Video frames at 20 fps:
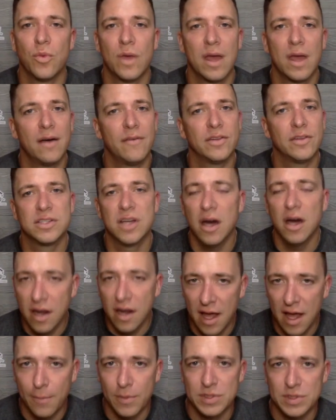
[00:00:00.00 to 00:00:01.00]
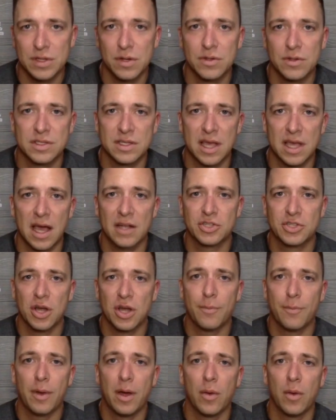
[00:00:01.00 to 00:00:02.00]
We have a ton of episodes to catch
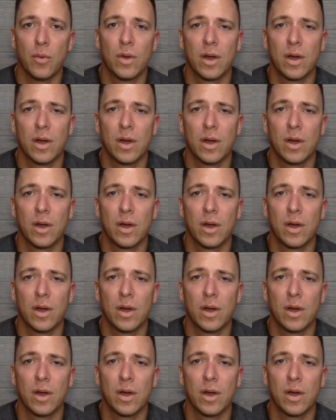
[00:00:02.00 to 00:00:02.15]
up on.